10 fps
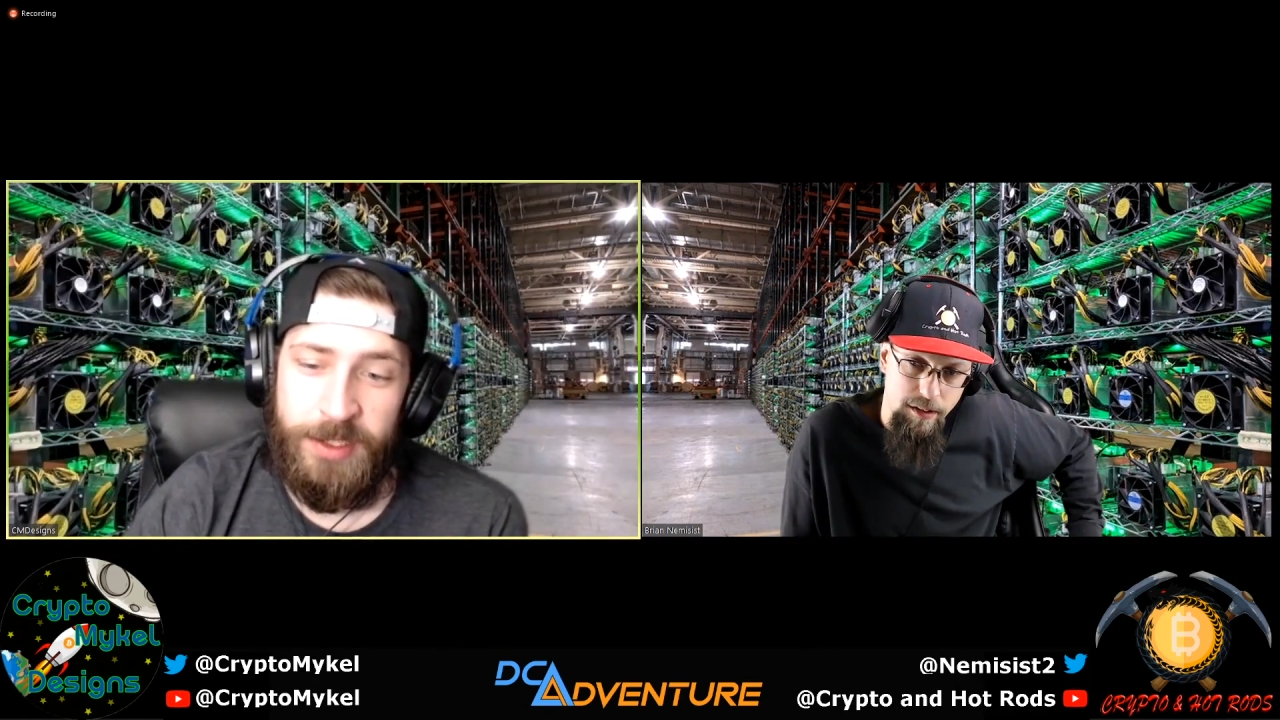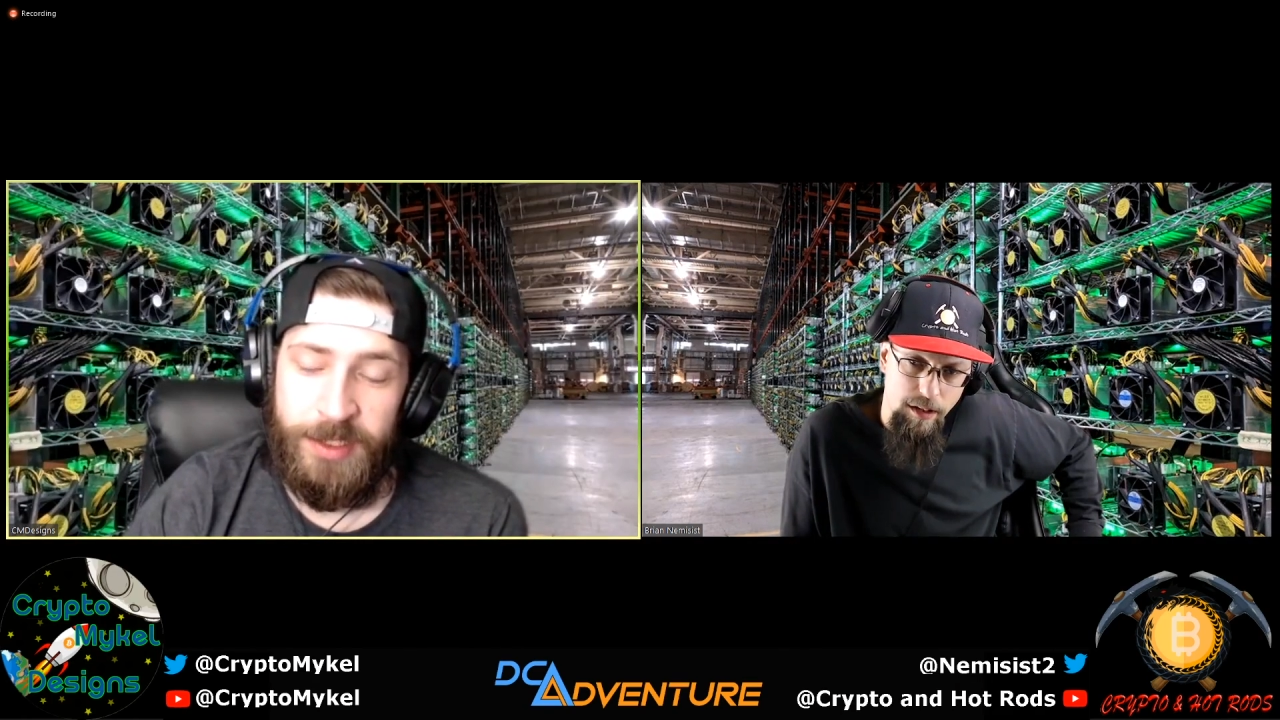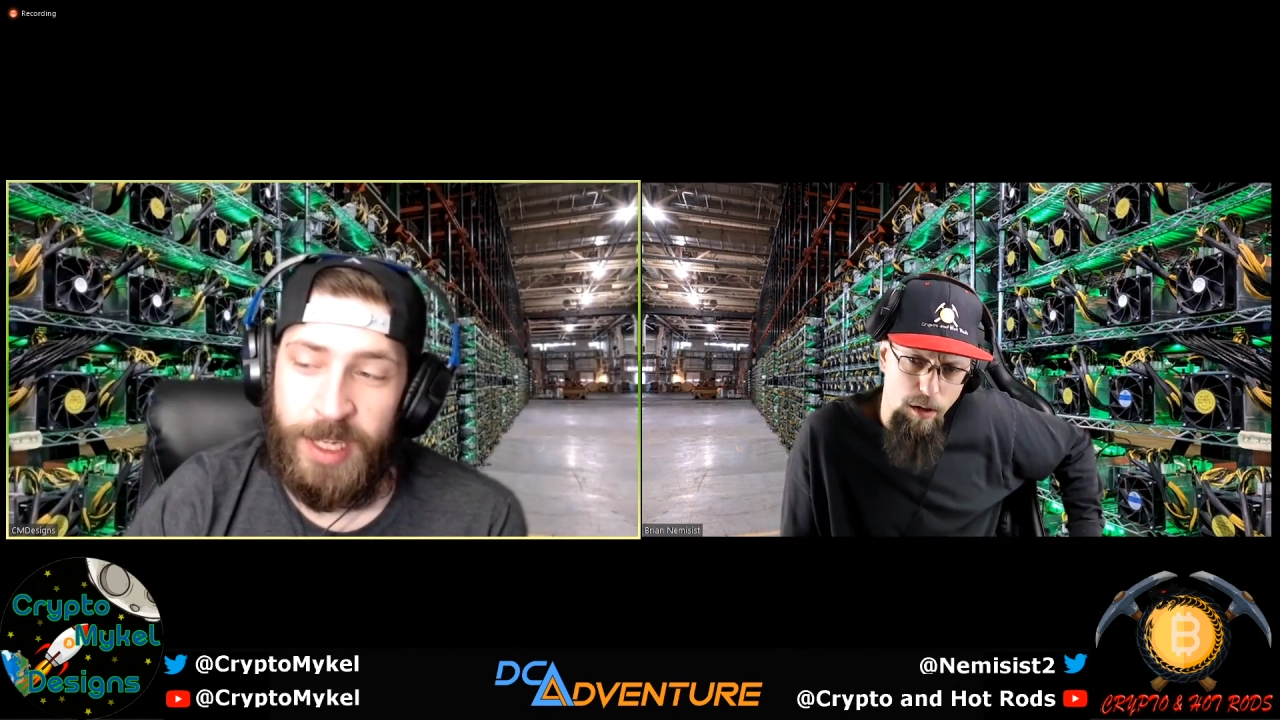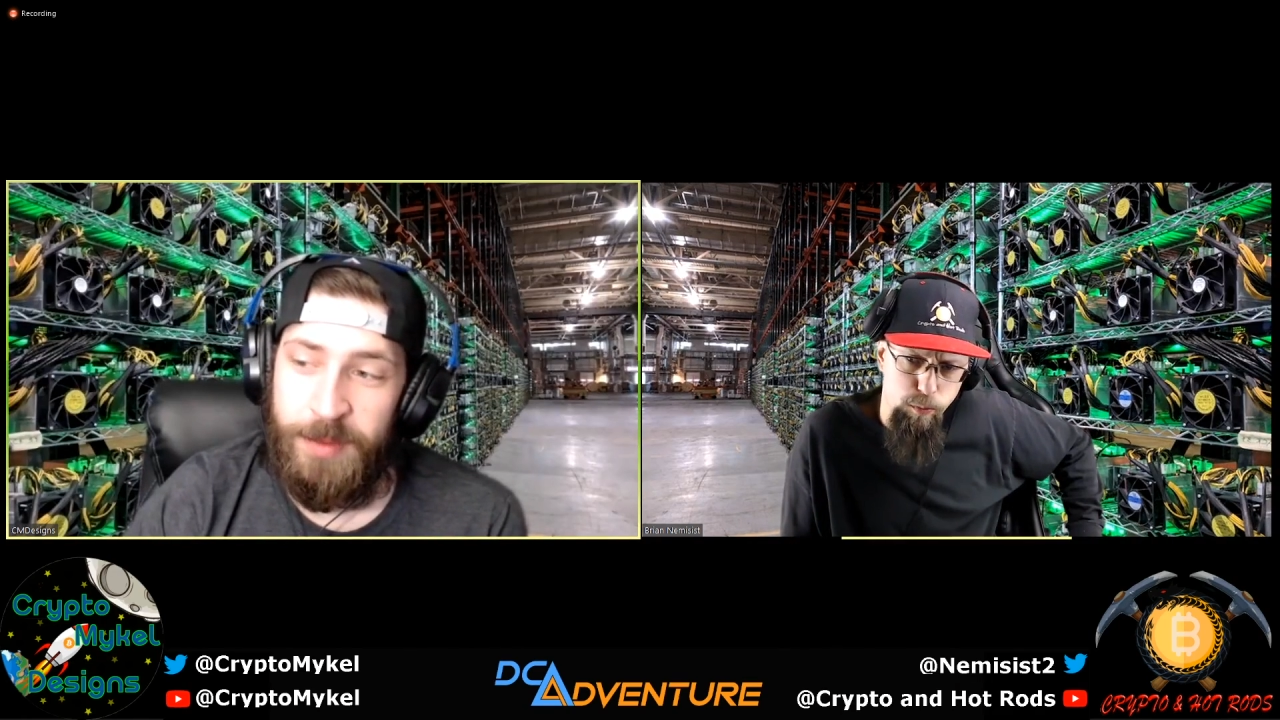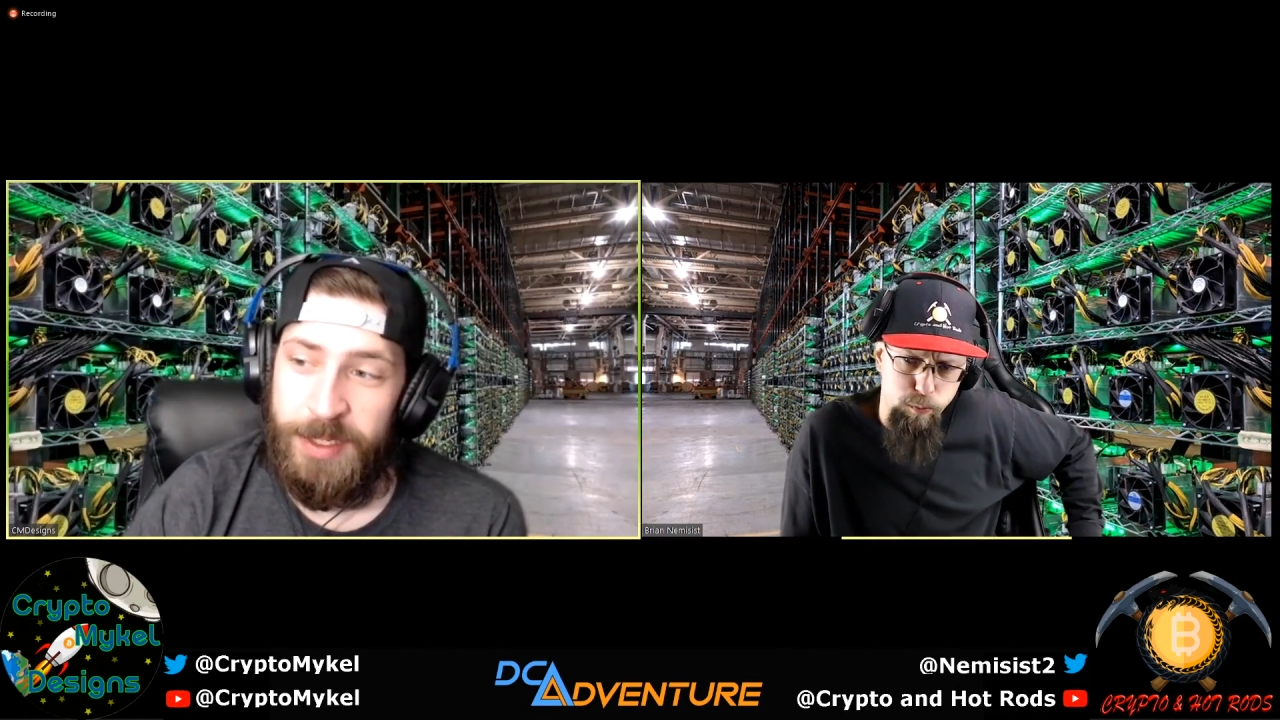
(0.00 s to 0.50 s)

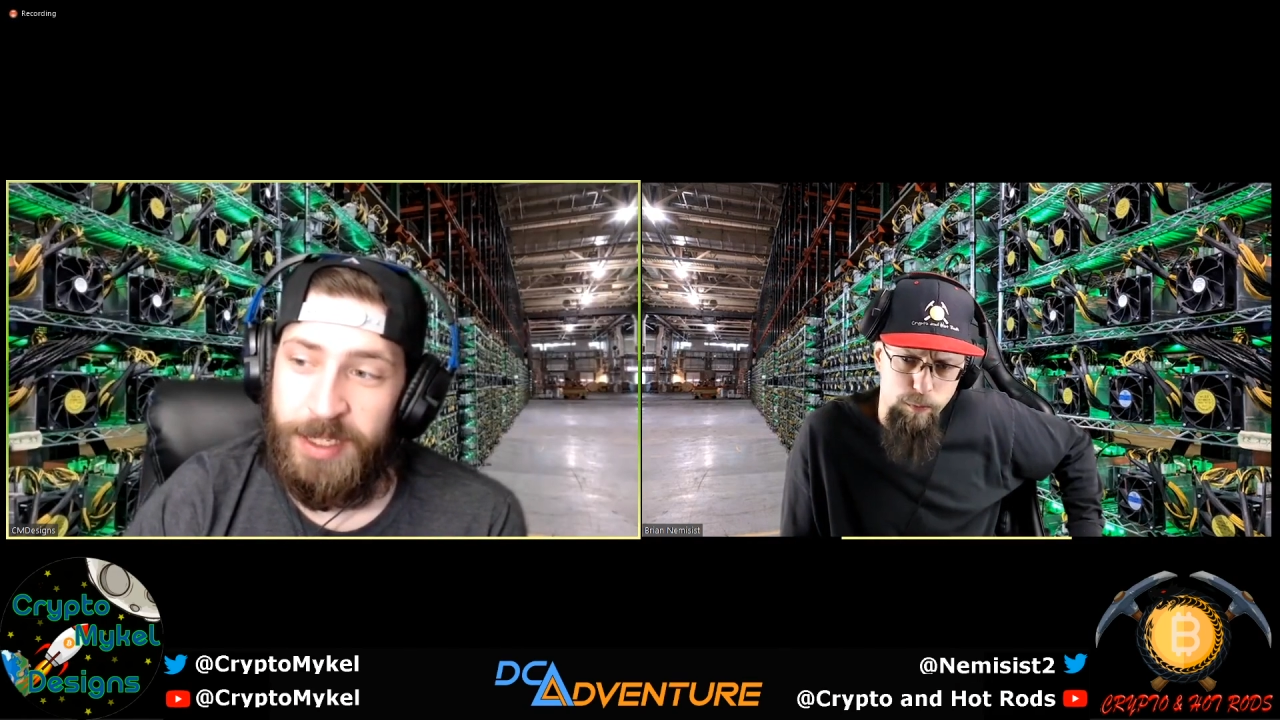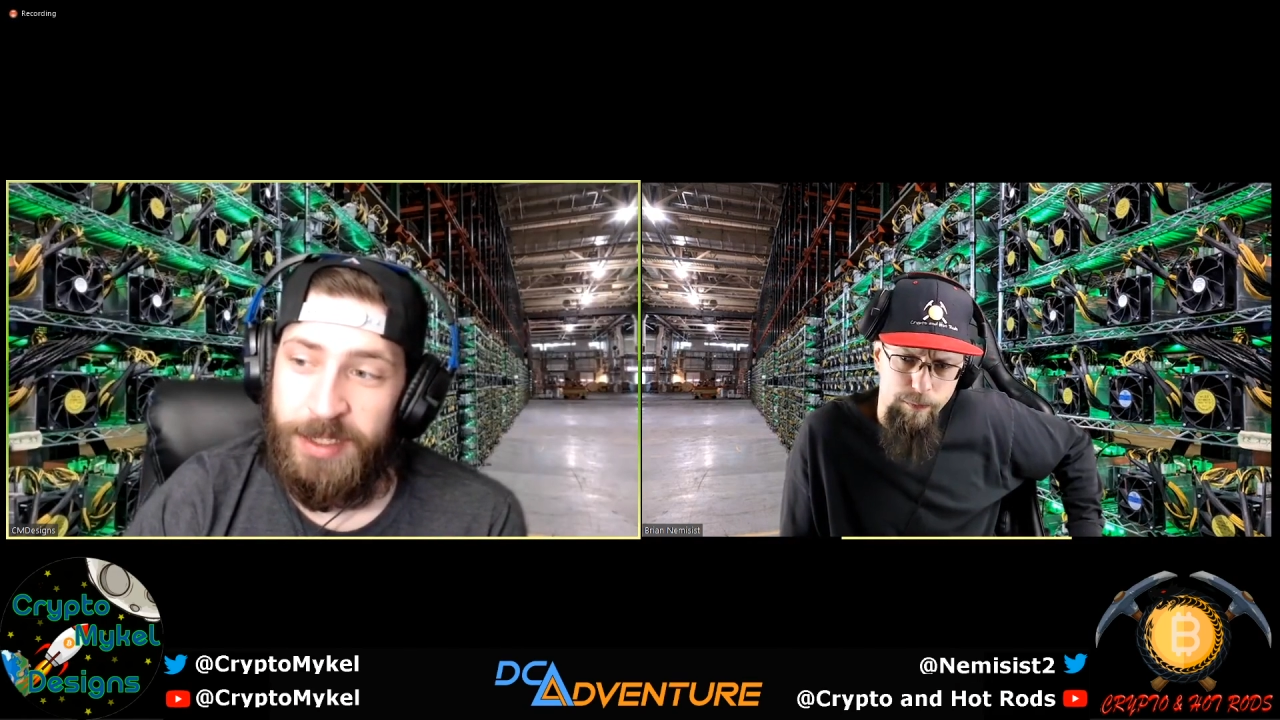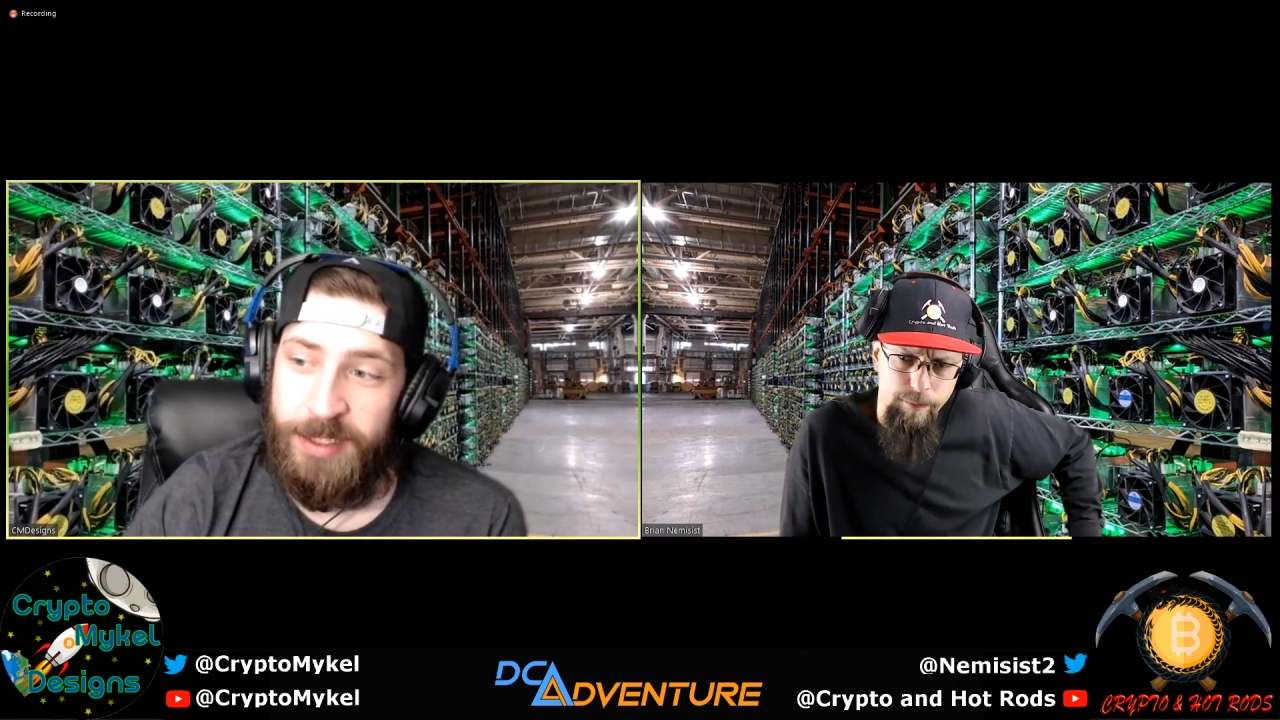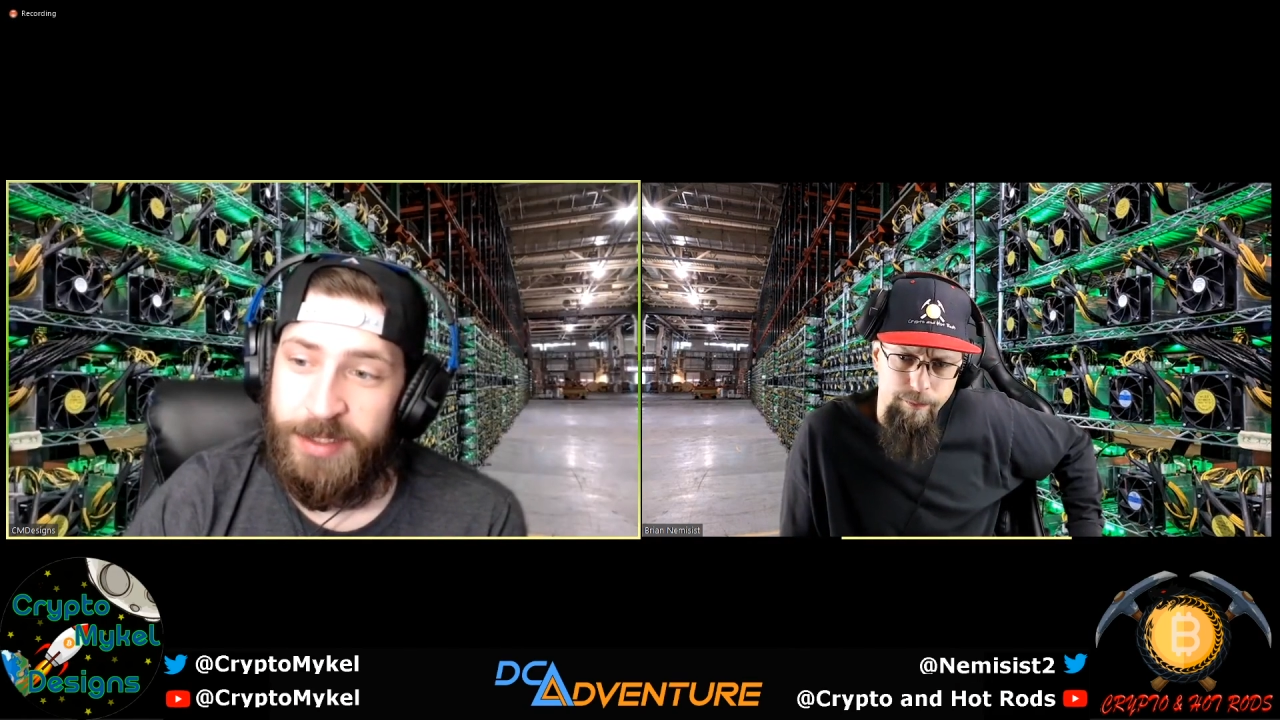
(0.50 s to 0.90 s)
Just coming in